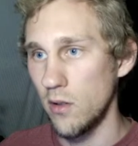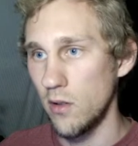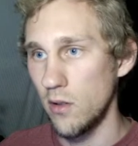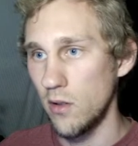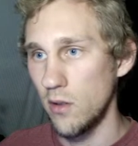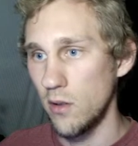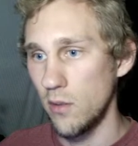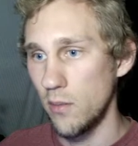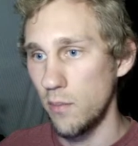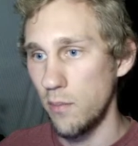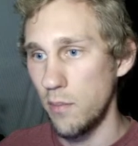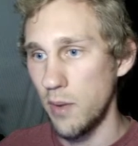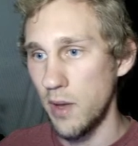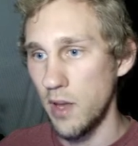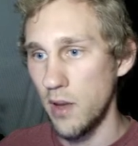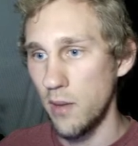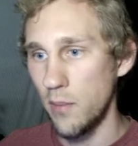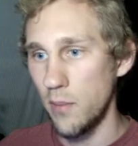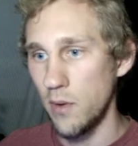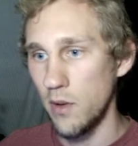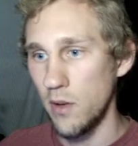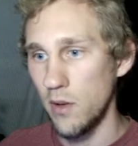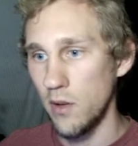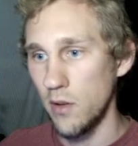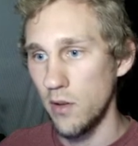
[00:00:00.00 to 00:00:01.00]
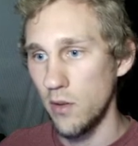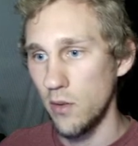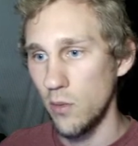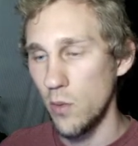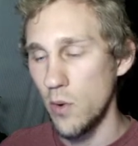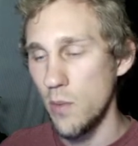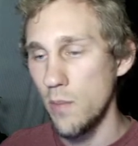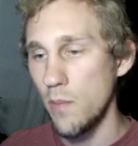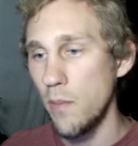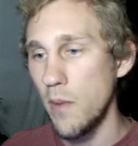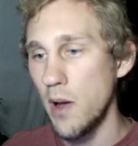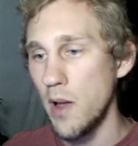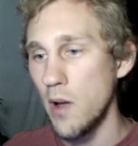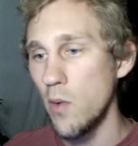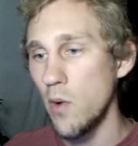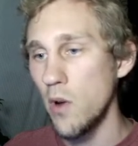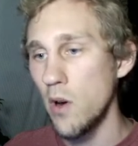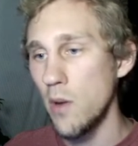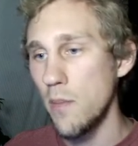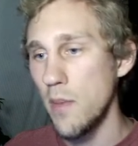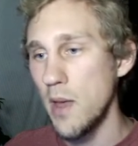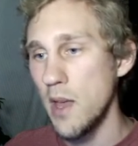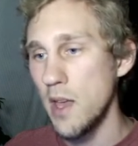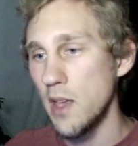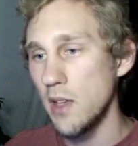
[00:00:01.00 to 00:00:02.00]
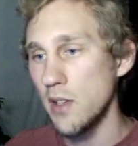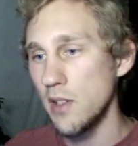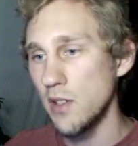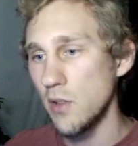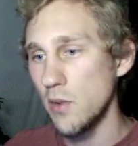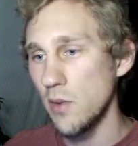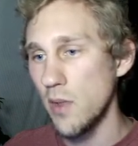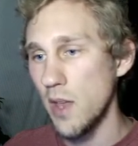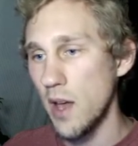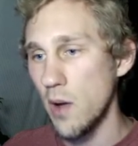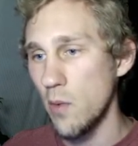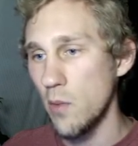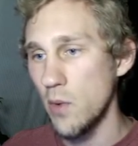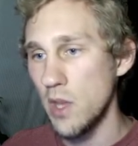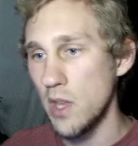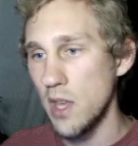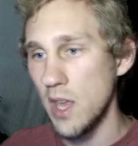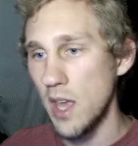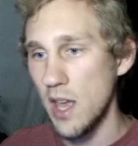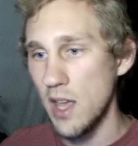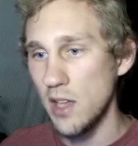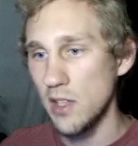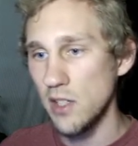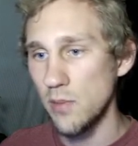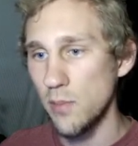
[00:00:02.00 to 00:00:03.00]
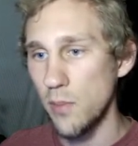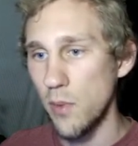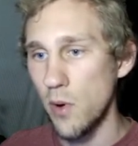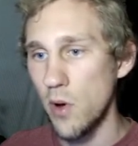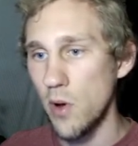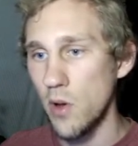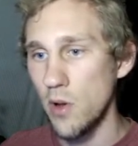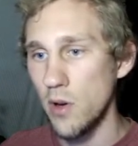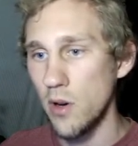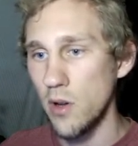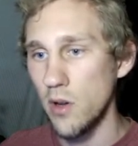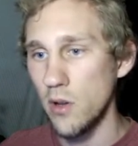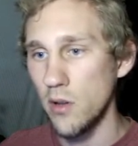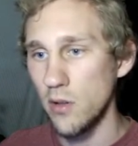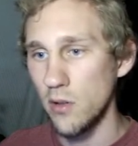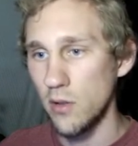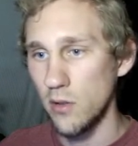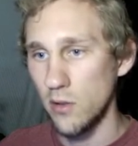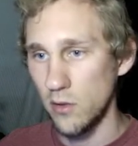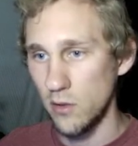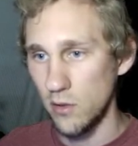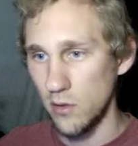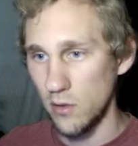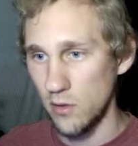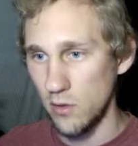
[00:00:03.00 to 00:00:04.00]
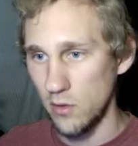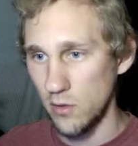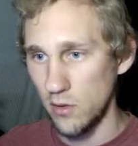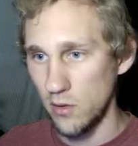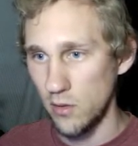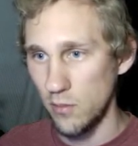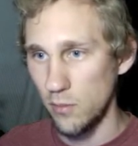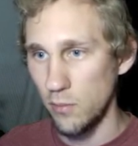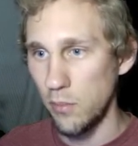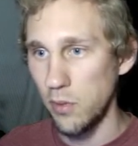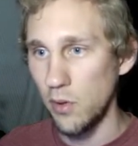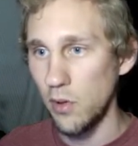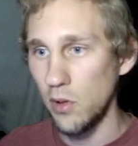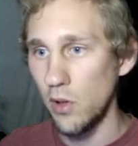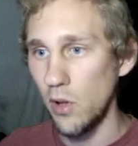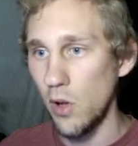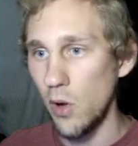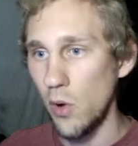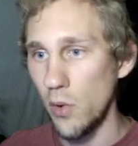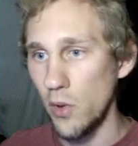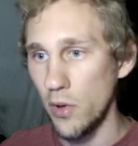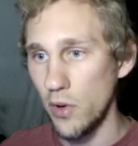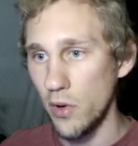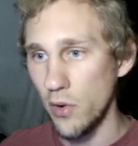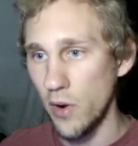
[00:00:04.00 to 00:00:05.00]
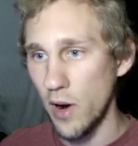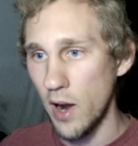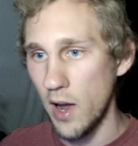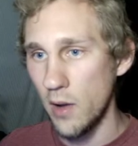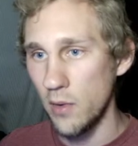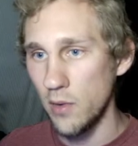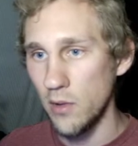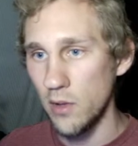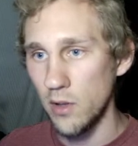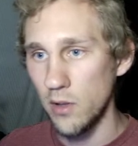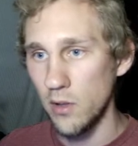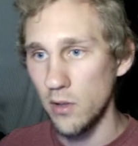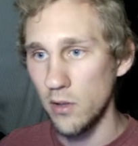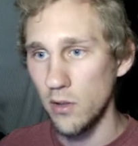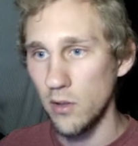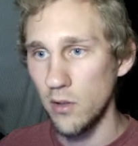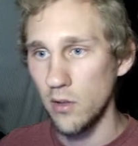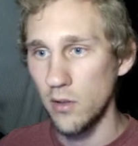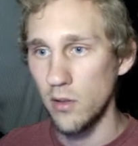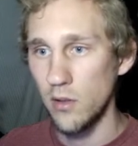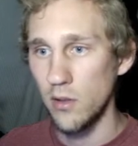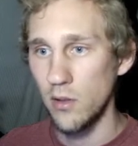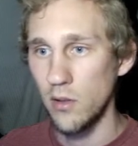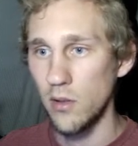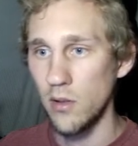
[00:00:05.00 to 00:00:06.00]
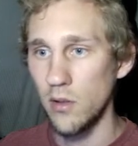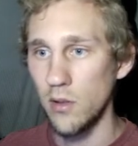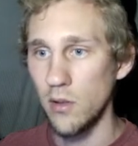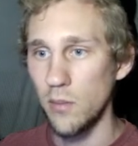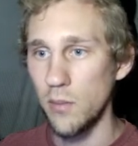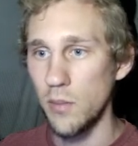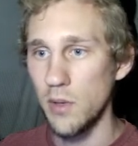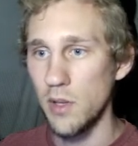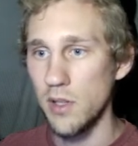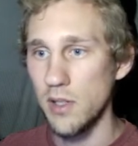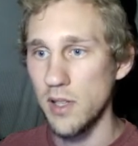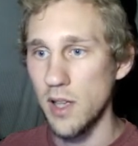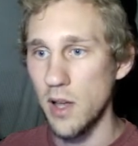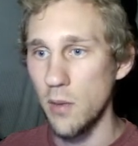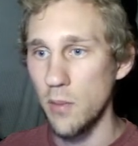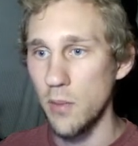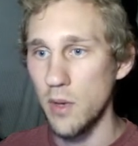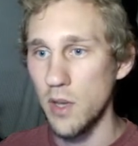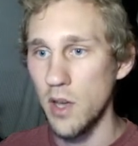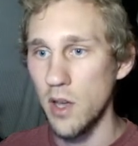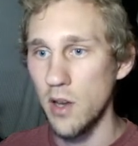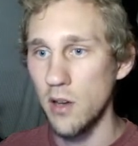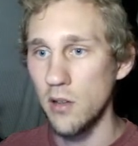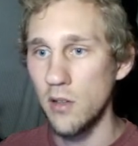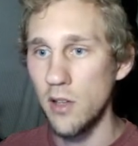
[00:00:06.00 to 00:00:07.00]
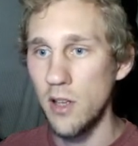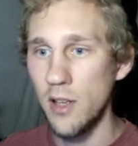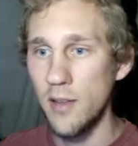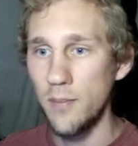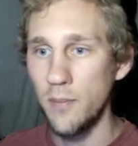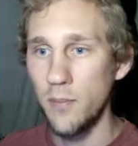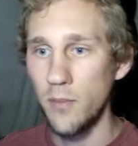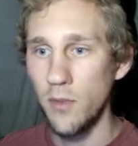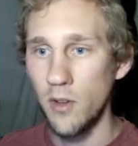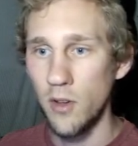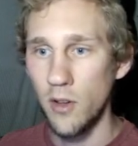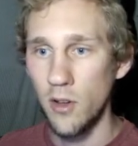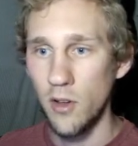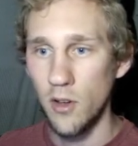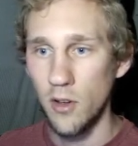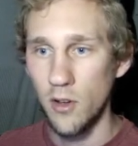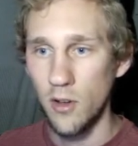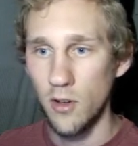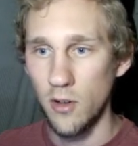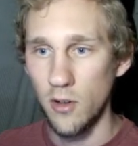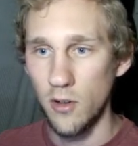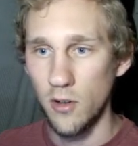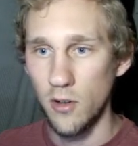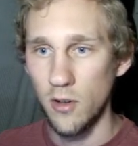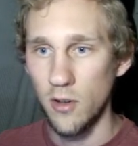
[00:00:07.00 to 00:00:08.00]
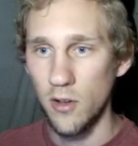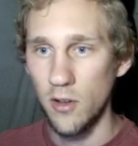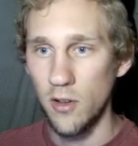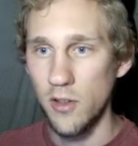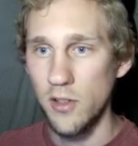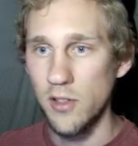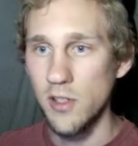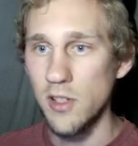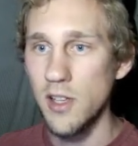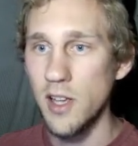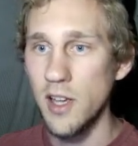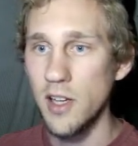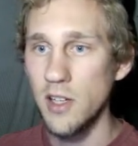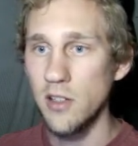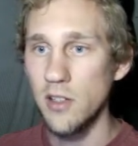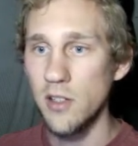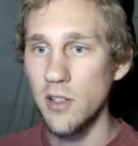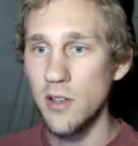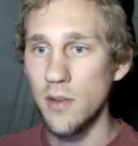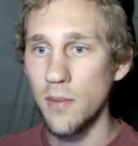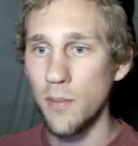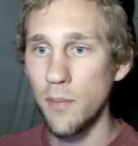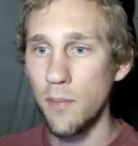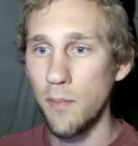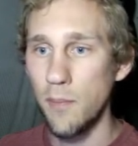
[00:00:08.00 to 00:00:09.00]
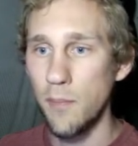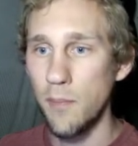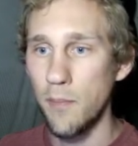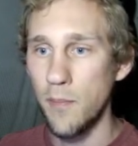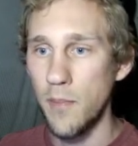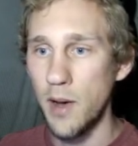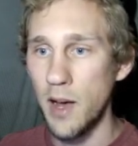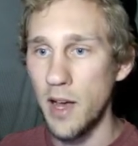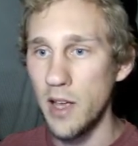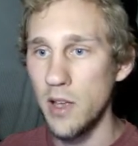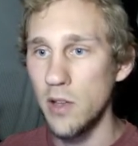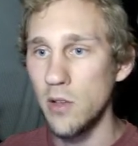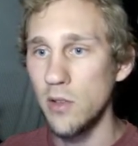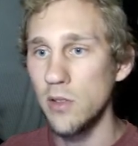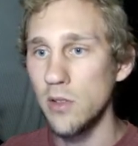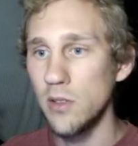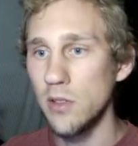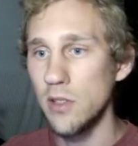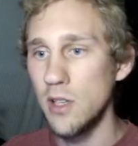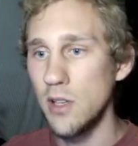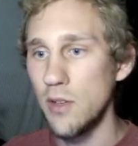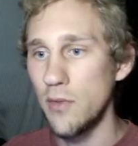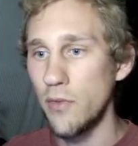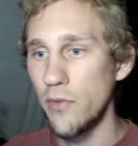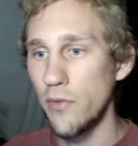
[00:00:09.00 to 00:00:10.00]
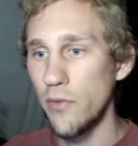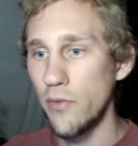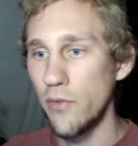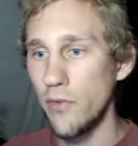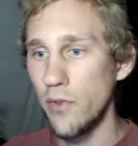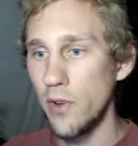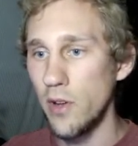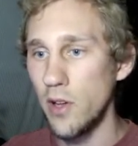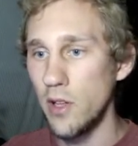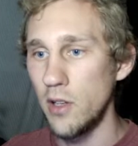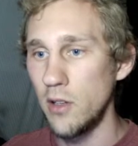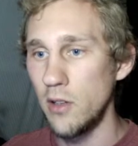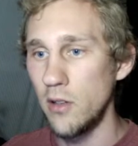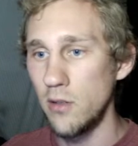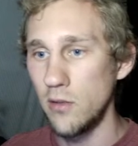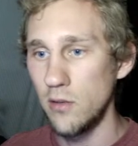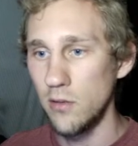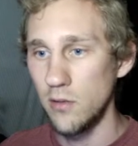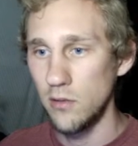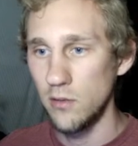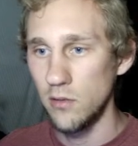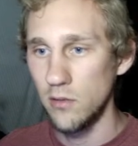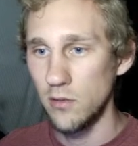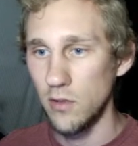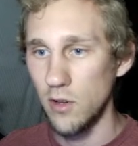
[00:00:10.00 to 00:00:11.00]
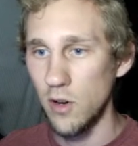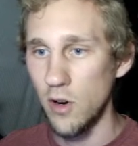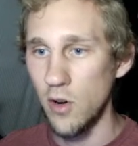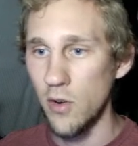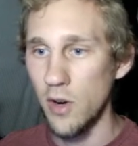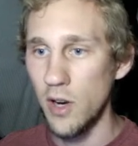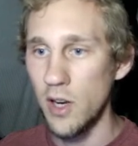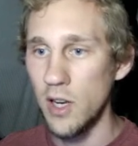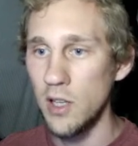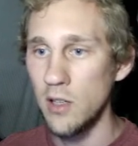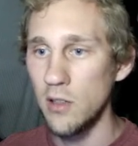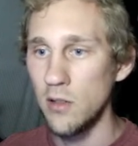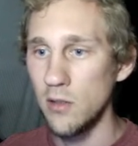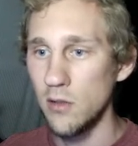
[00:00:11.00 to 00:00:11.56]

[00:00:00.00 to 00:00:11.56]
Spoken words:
bam, we might want to make it so that we can't spawn below the ground, because that would be kind of lame. This is actually mildly fun already.